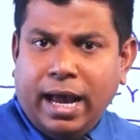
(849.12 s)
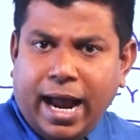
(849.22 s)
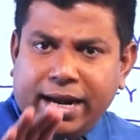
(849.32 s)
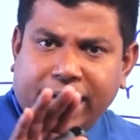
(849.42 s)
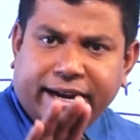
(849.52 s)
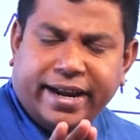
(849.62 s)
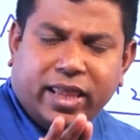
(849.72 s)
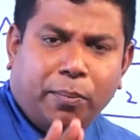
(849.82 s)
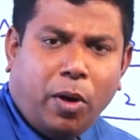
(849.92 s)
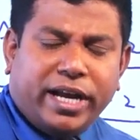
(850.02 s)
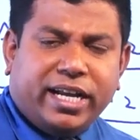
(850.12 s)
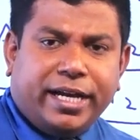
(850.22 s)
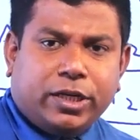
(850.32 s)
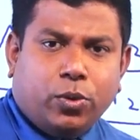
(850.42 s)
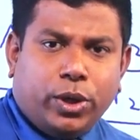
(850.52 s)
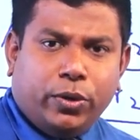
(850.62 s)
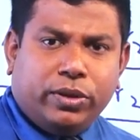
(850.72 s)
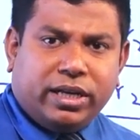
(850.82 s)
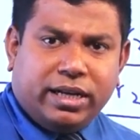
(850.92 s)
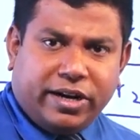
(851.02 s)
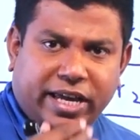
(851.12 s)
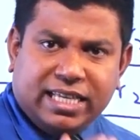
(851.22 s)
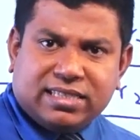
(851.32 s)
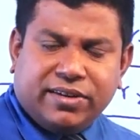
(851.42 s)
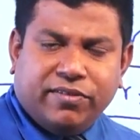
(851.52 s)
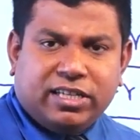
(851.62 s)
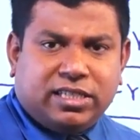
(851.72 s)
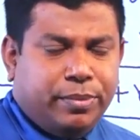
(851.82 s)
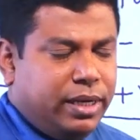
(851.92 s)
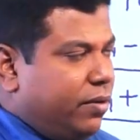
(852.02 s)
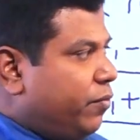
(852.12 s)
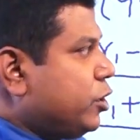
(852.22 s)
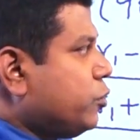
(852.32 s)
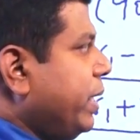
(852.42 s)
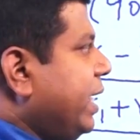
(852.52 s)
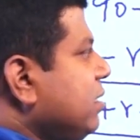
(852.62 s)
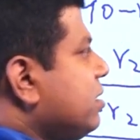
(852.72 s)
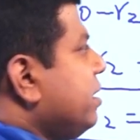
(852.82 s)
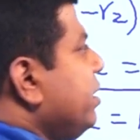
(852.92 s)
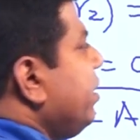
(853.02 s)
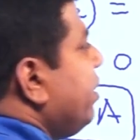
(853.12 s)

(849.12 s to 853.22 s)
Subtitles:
And at another point I told you the ray is reversible, which means